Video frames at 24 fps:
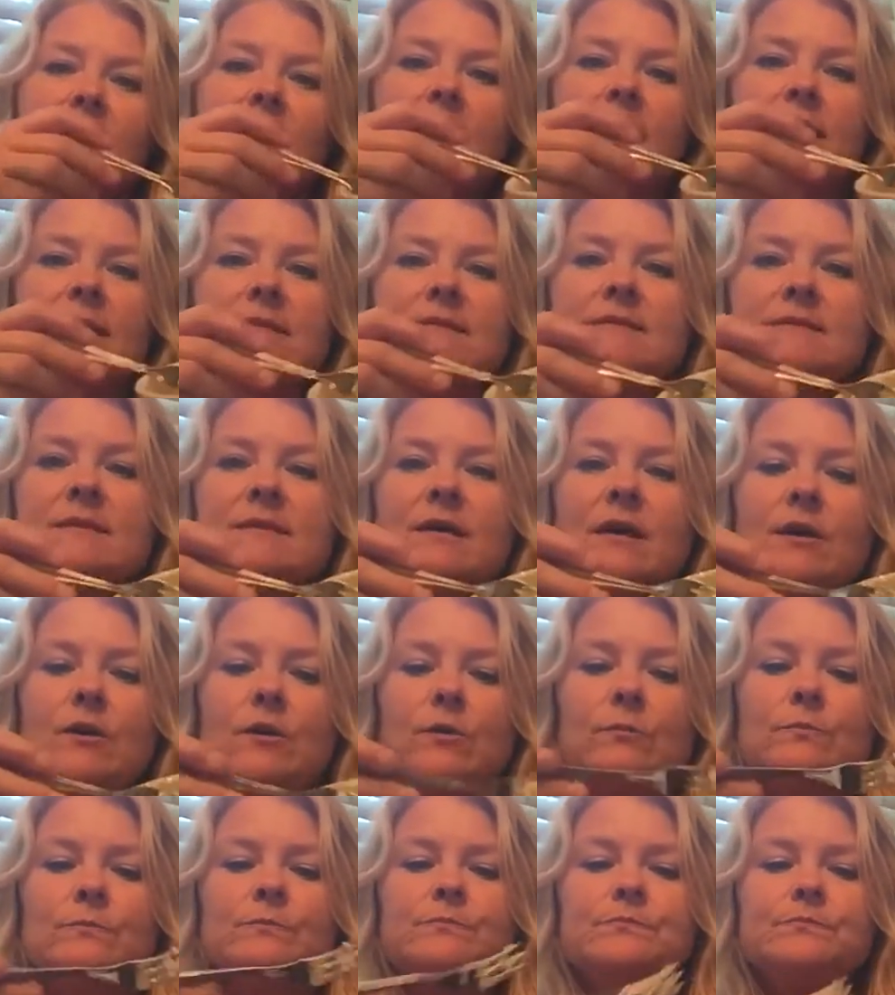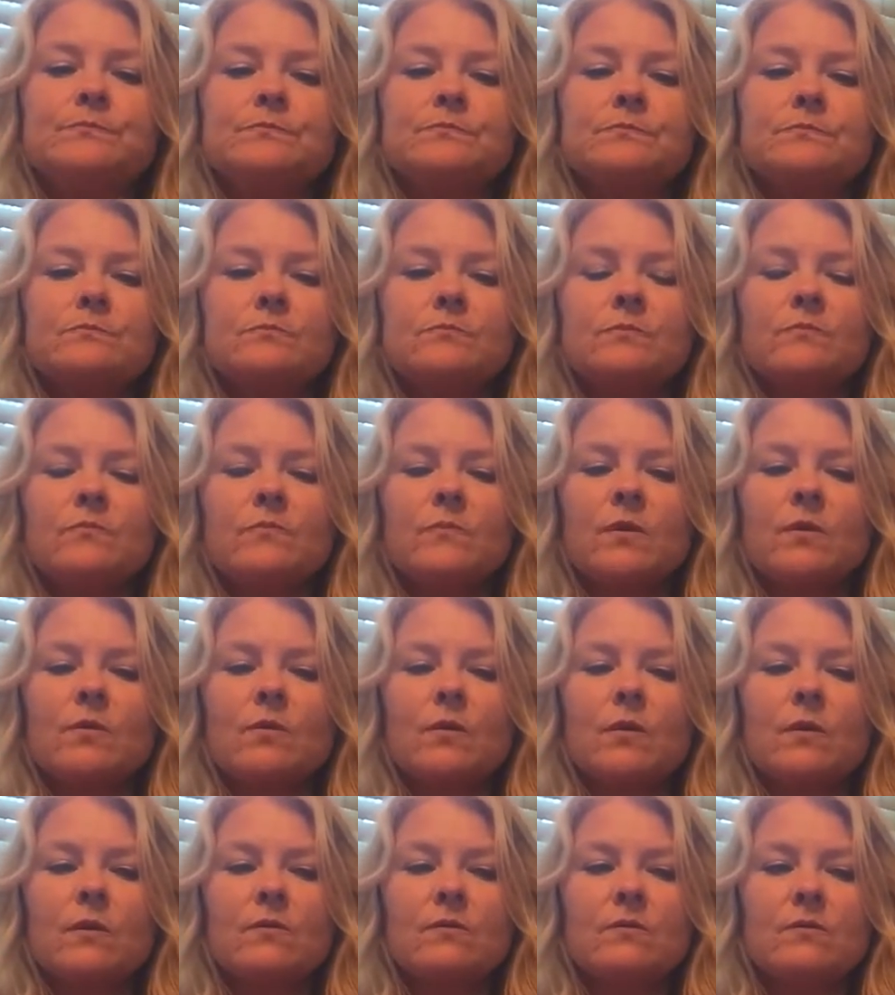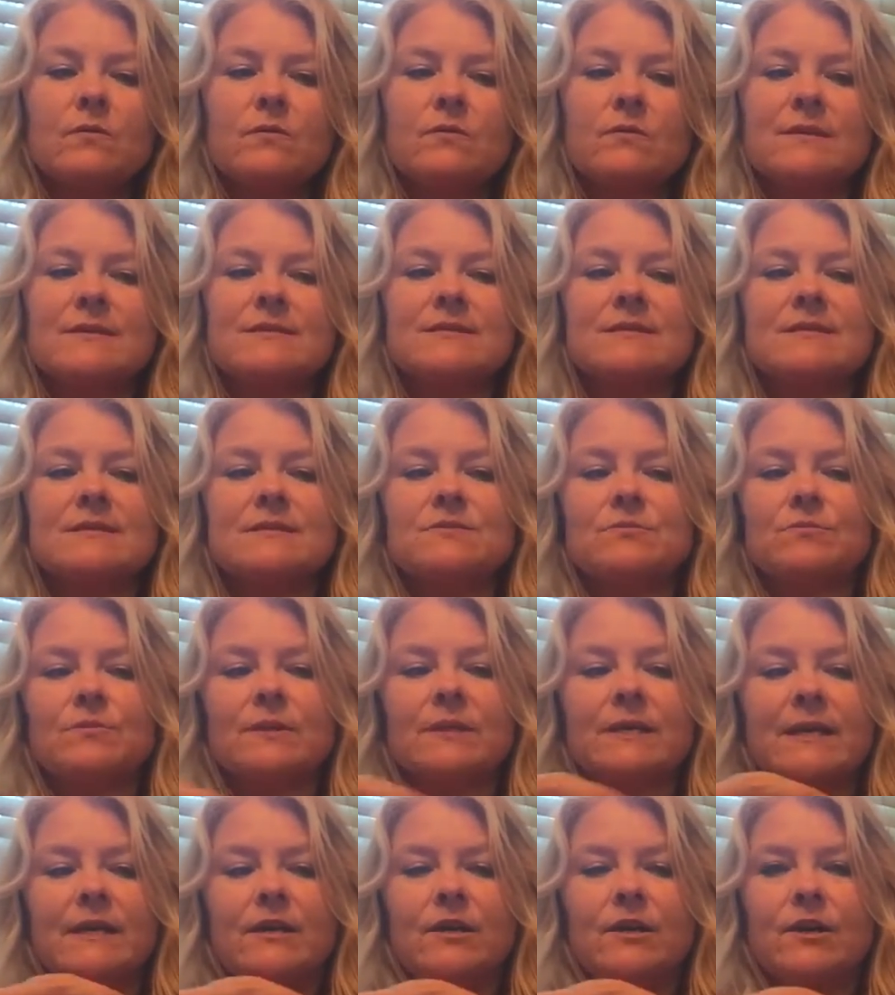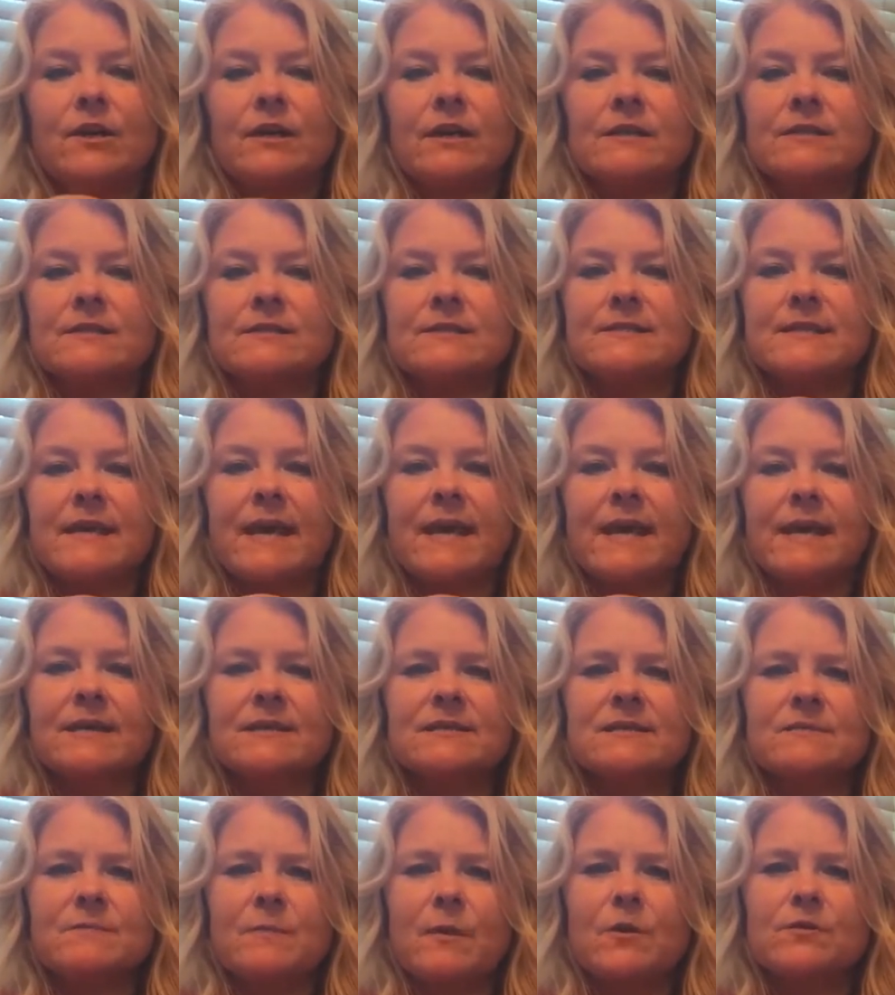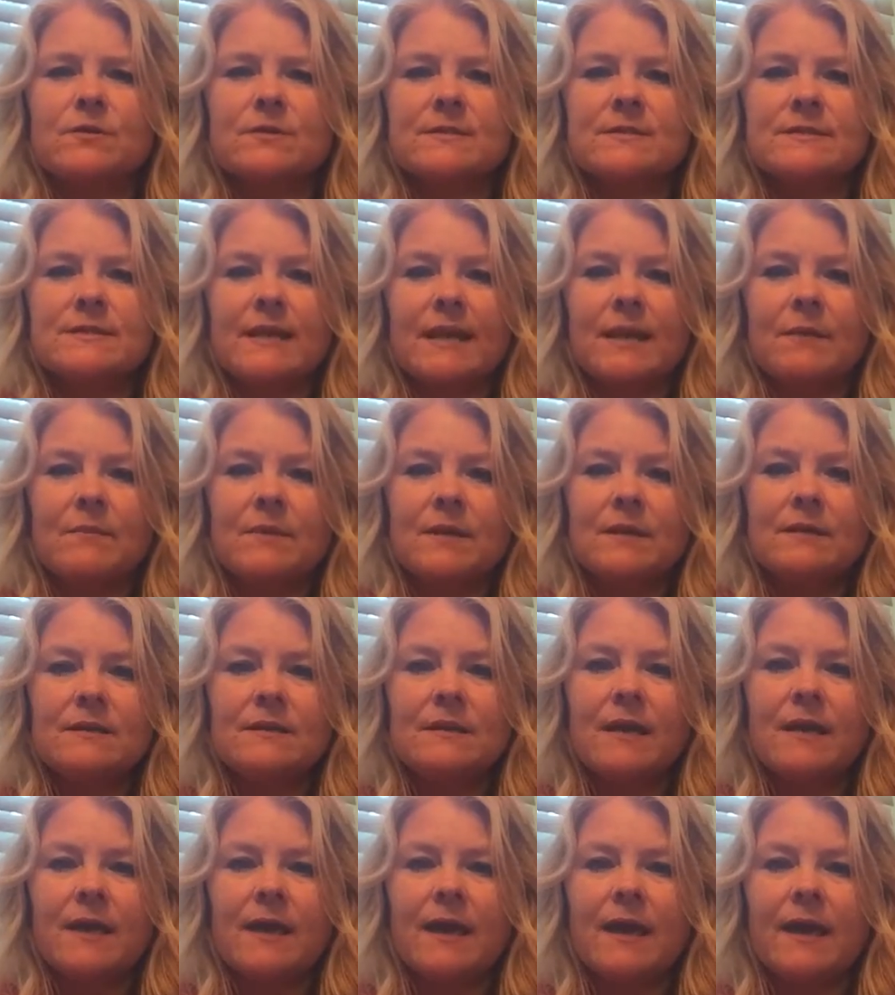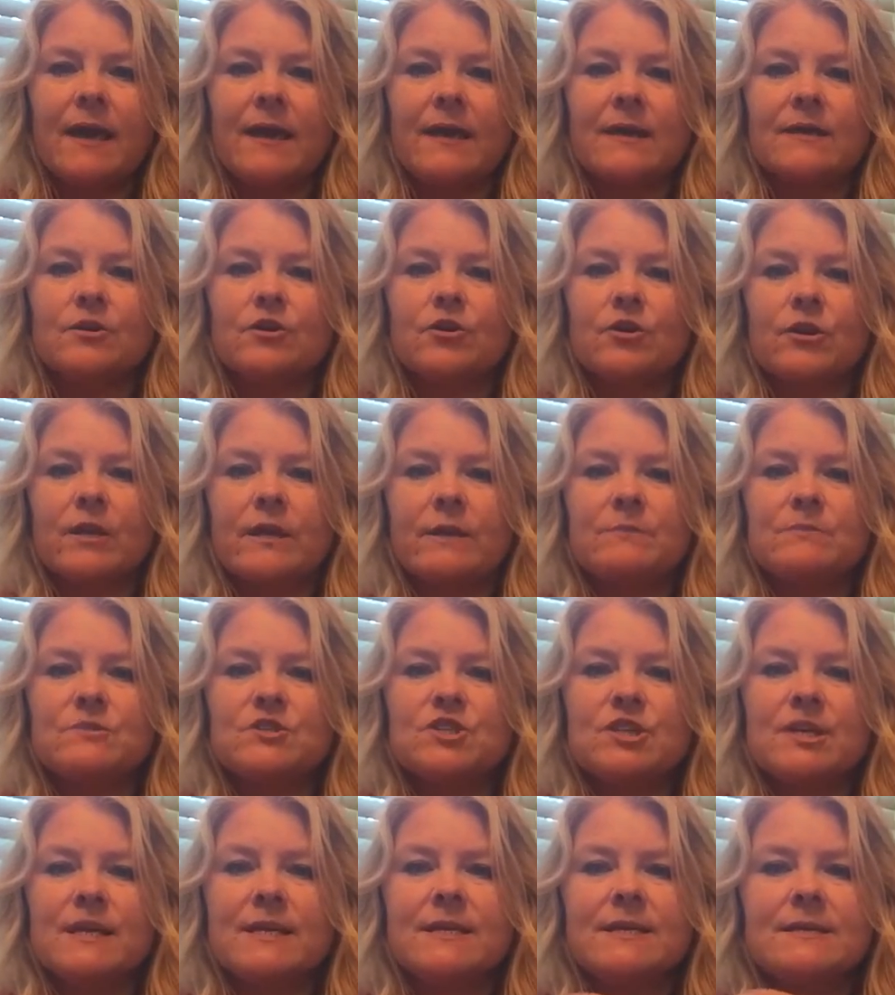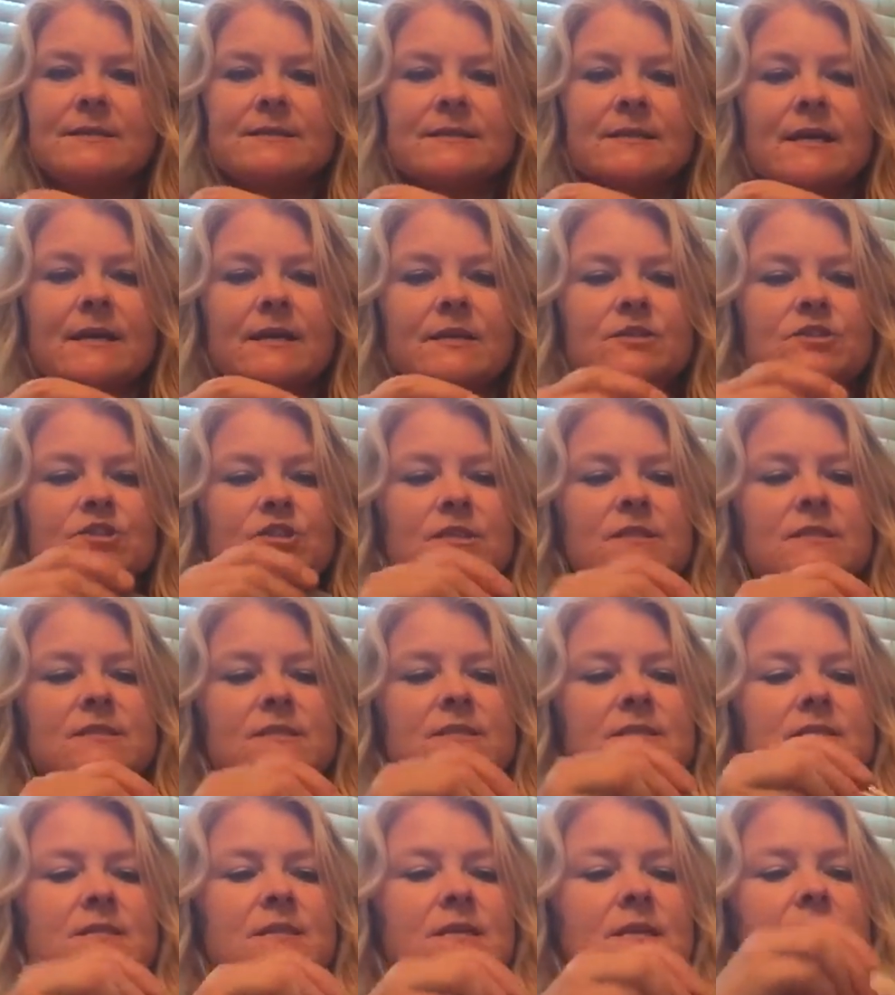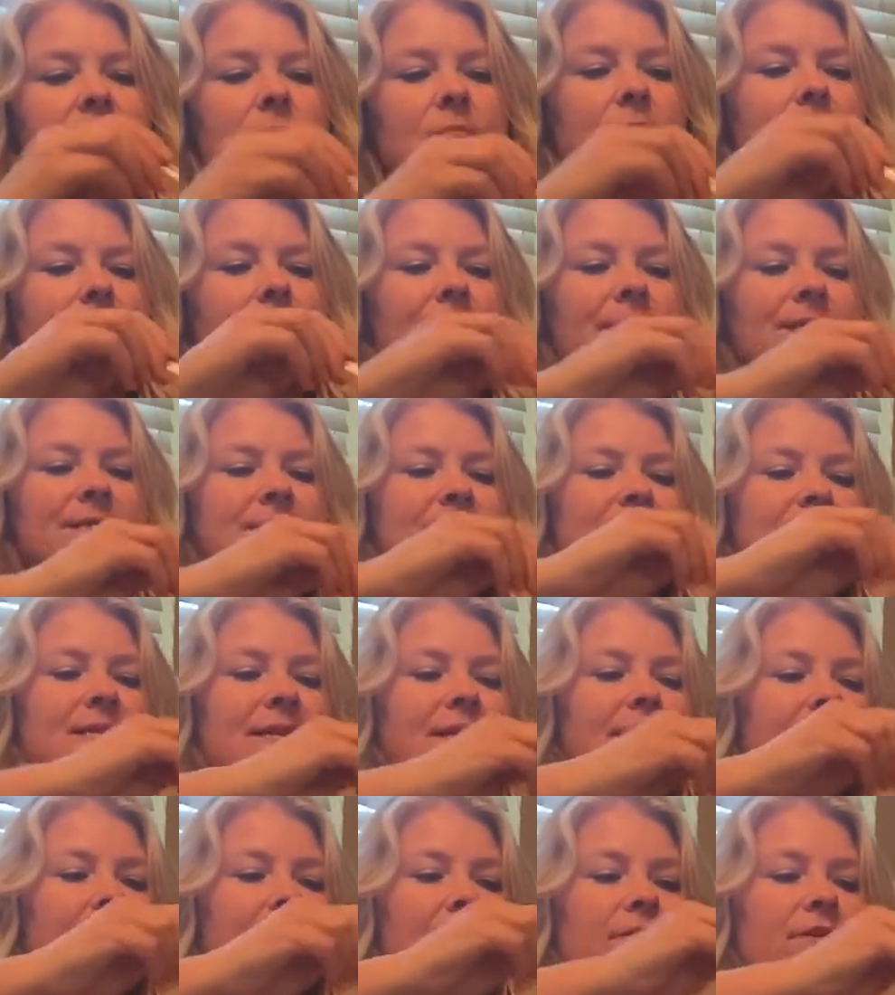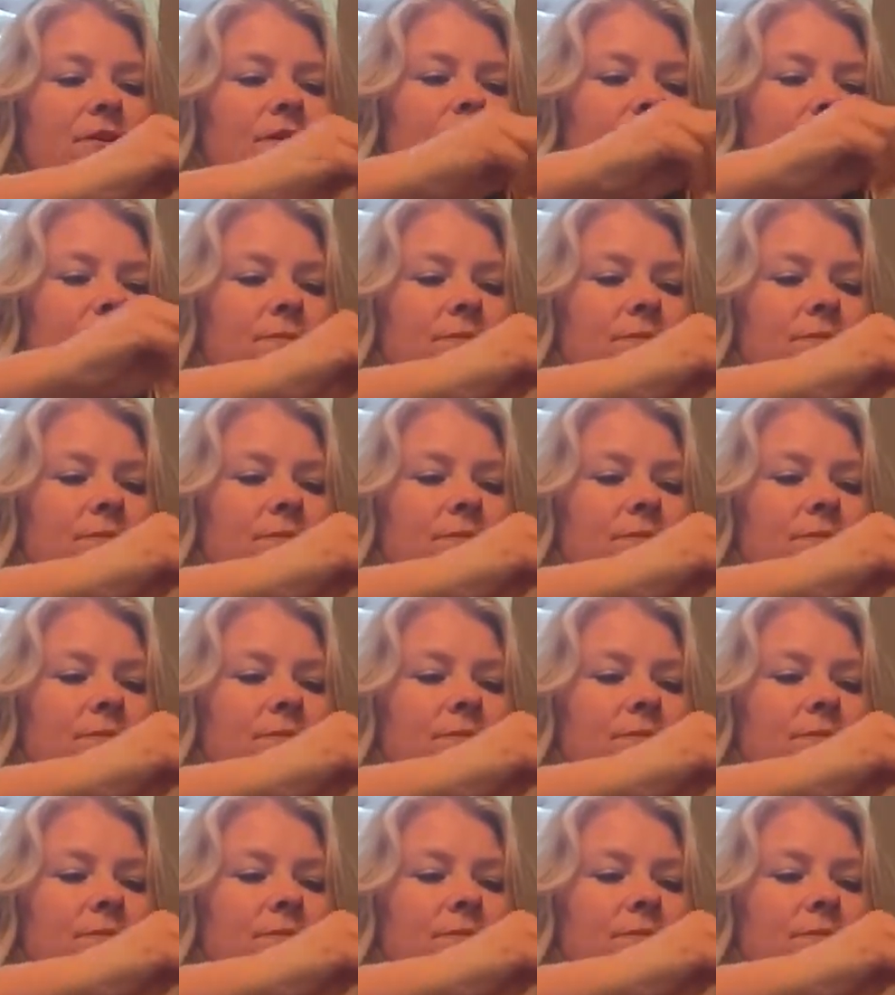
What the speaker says: And so this is really good to take smoked salmon and cream cheese and just mix it together.